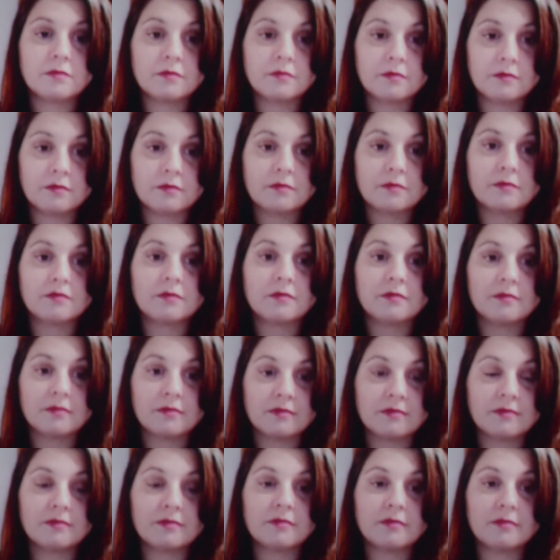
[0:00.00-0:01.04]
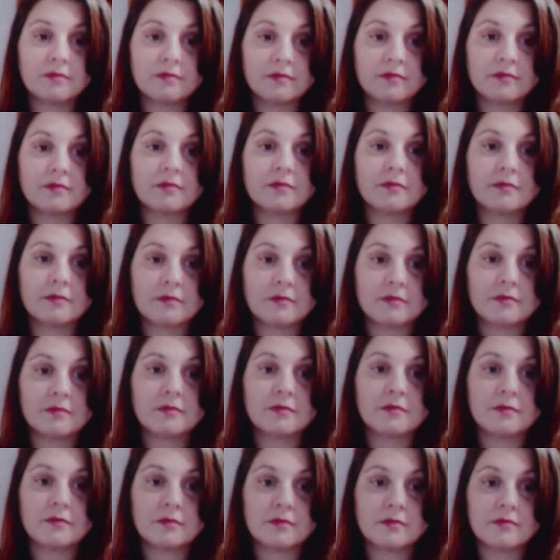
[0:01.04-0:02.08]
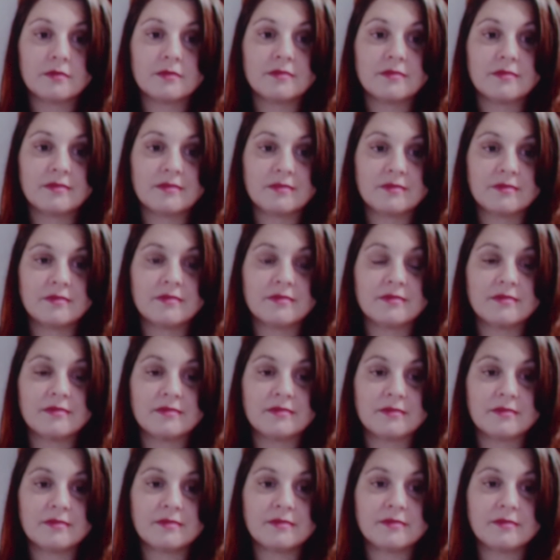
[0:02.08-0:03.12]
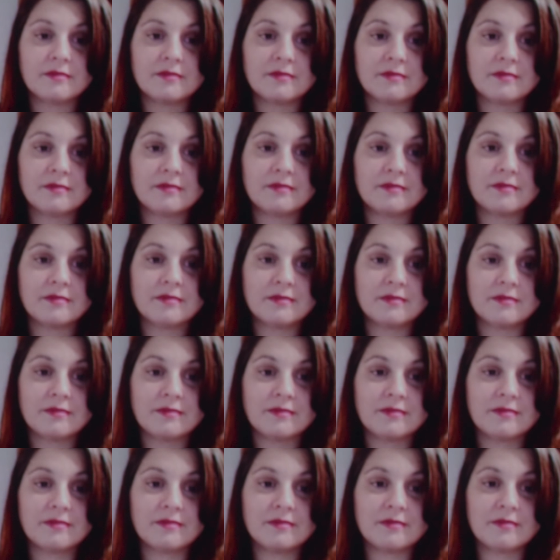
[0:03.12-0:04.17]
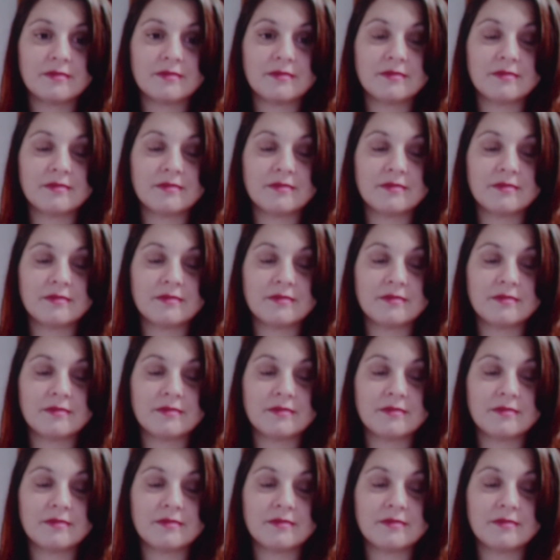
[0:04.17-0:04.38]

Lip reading: (not speaking)